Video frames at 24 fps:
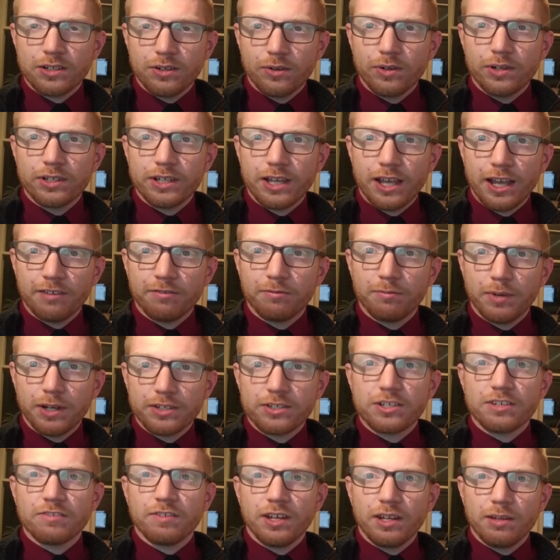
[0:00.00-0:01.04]
going to have
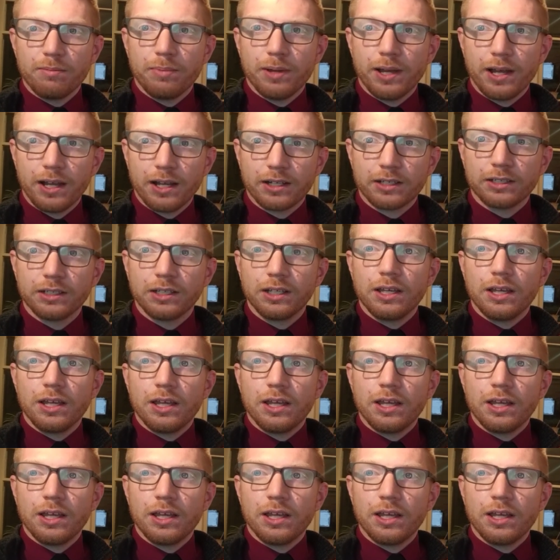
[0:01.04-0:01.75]
much of an impact.